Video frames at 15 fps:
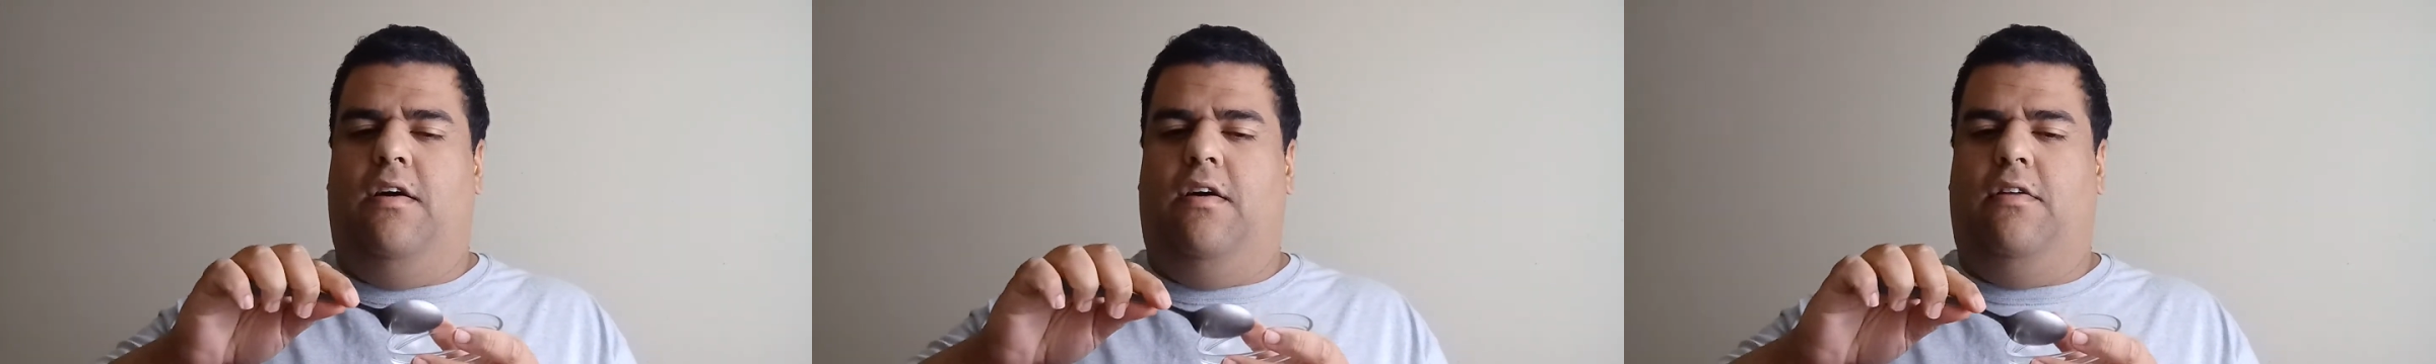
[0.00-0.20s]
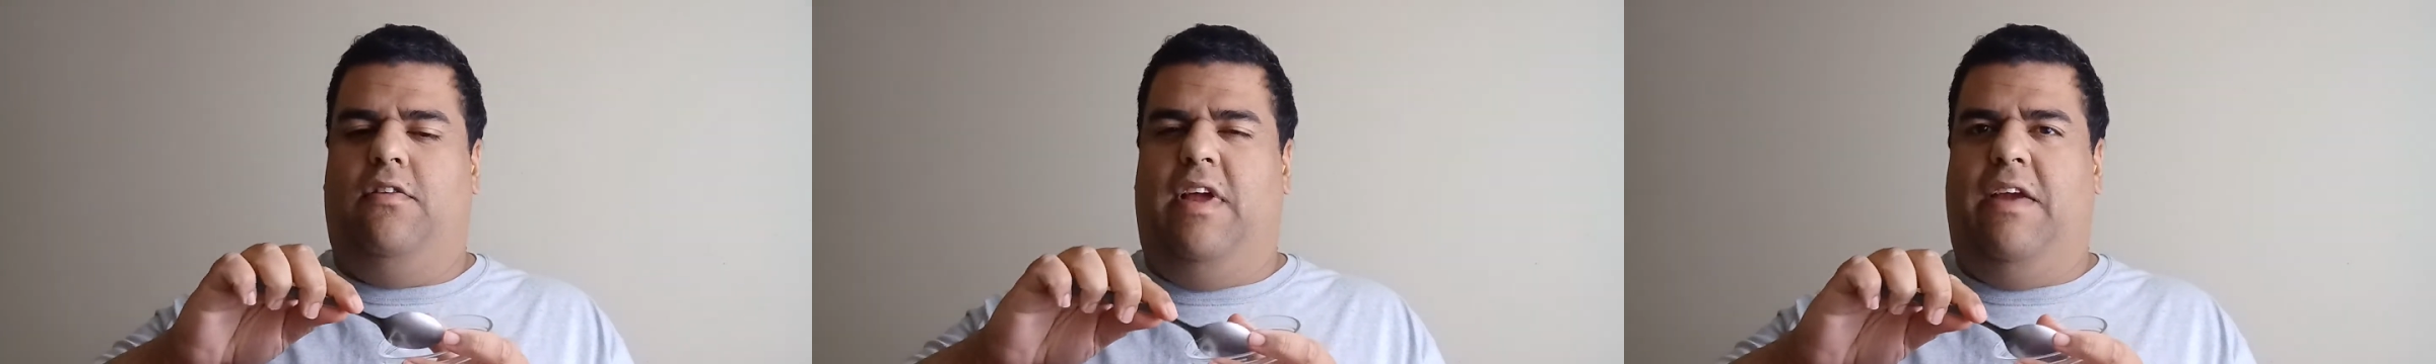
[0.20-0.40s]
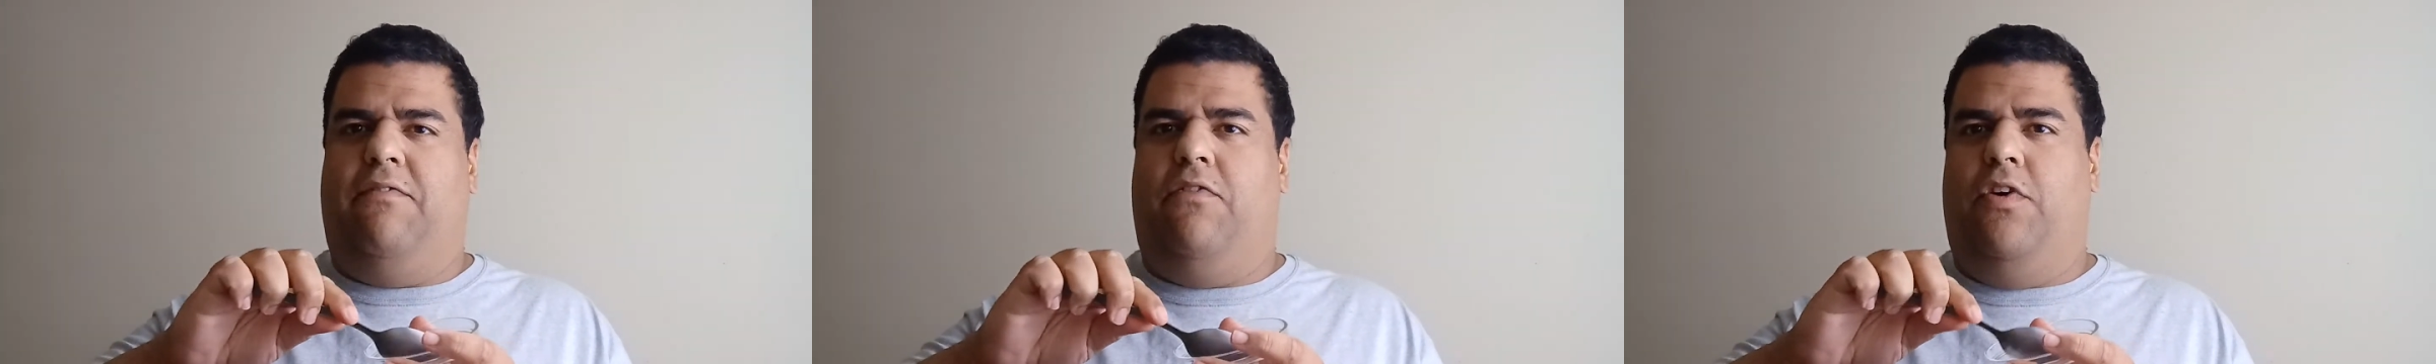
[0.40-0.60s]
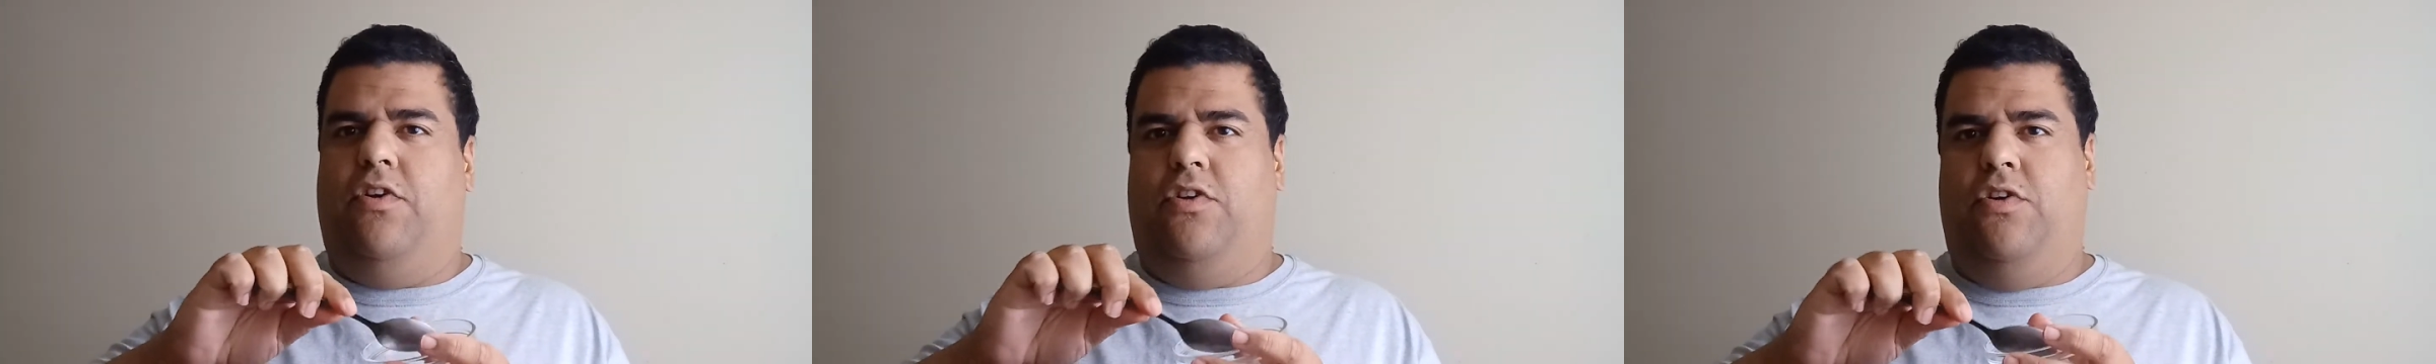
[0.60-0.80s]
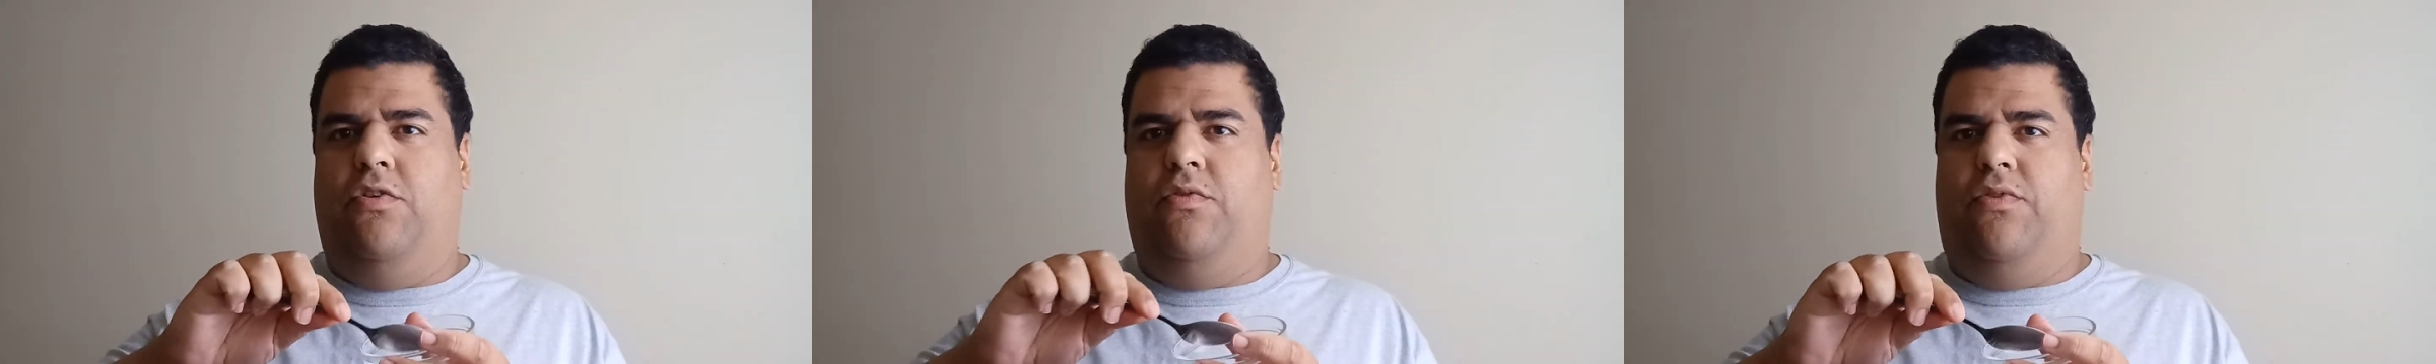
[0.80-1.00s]
like for
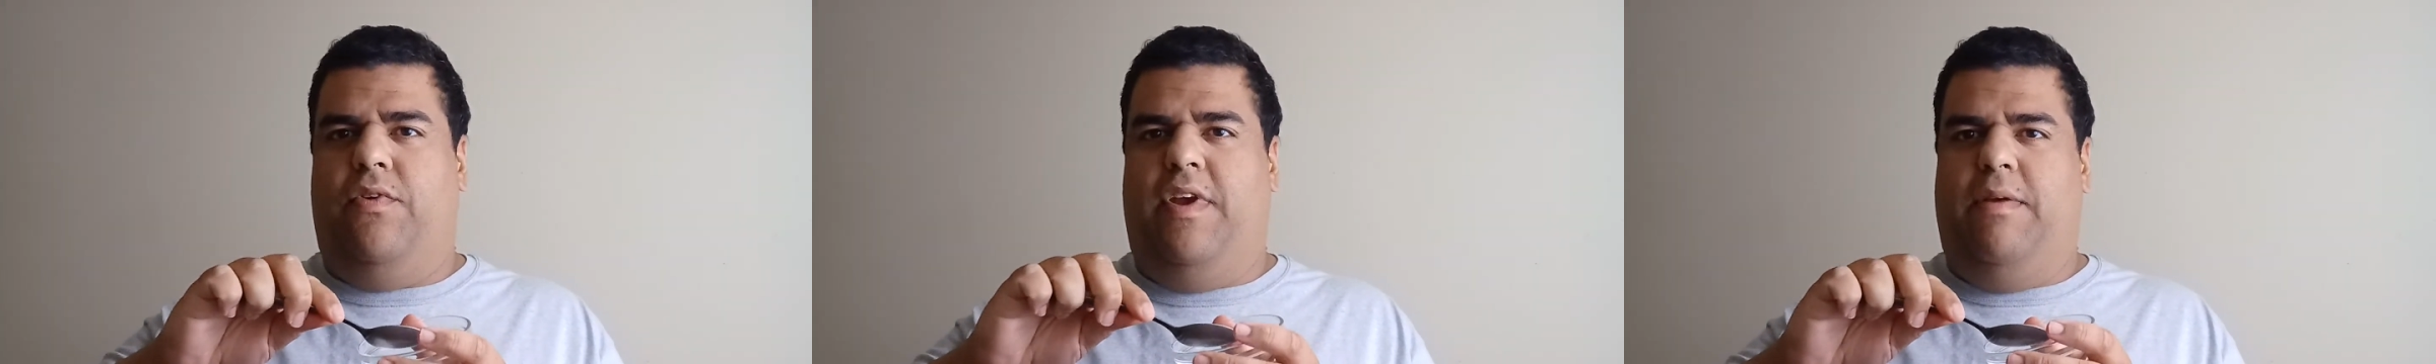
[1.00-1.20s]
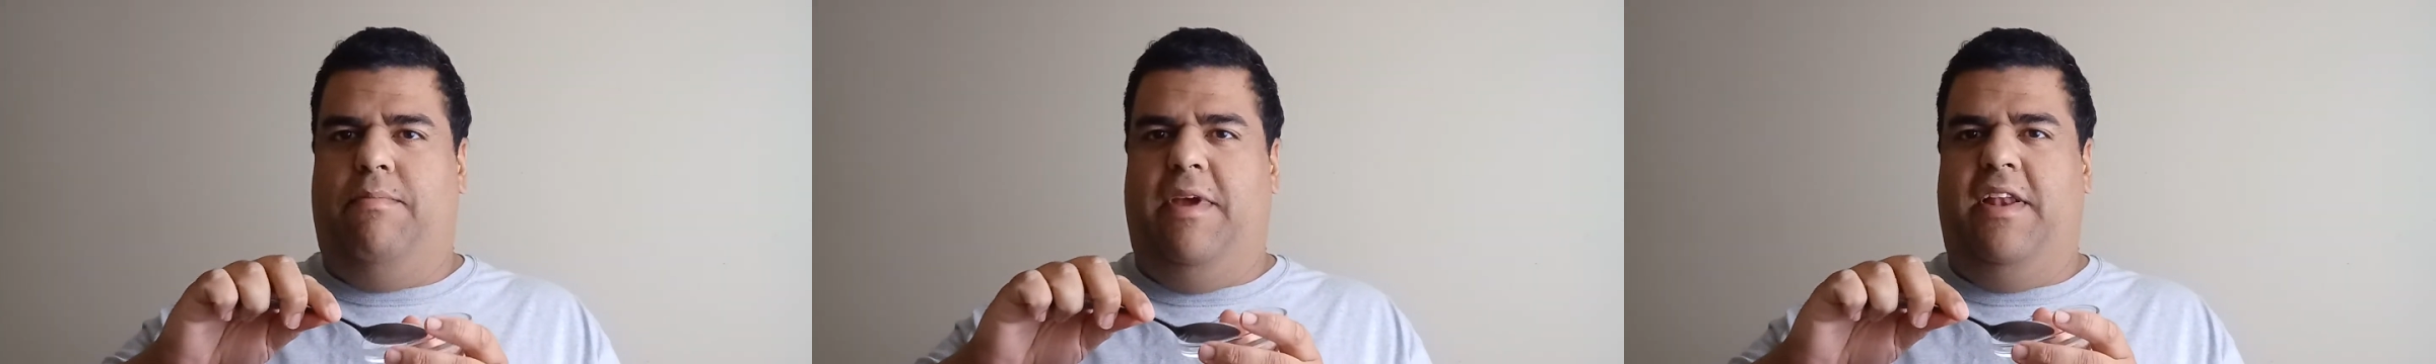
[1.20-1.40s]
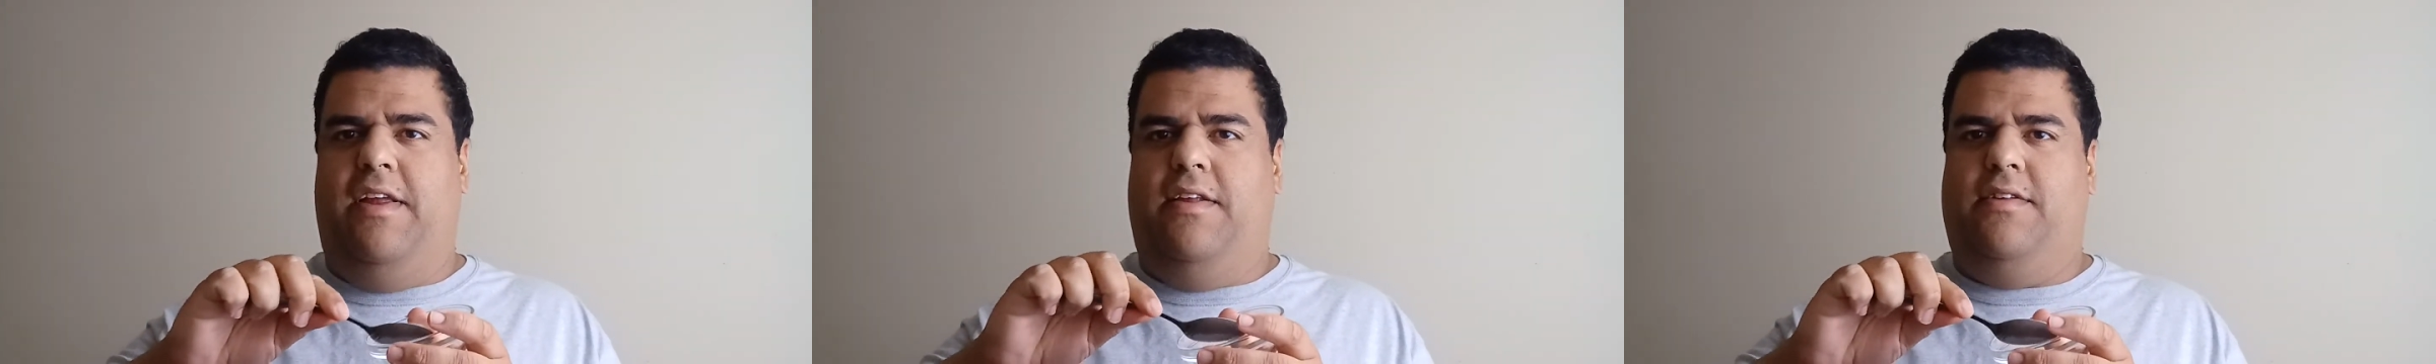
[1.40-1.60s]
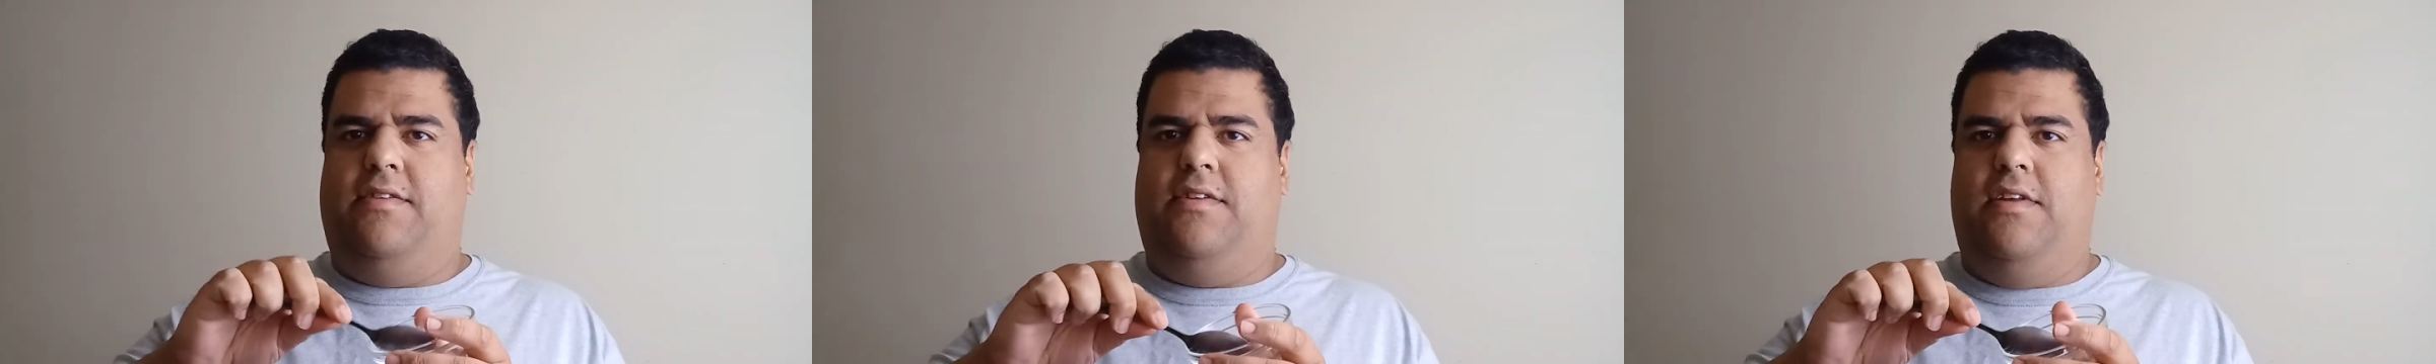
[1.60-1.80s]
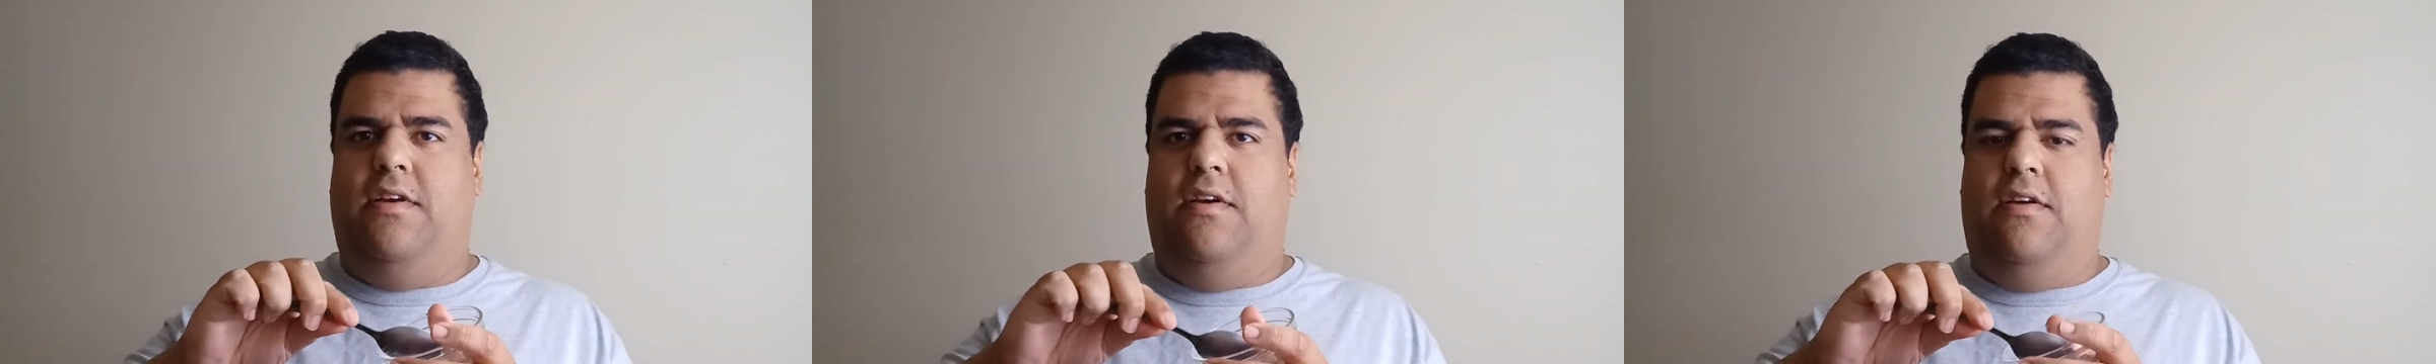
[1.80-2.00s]
2-3 minutes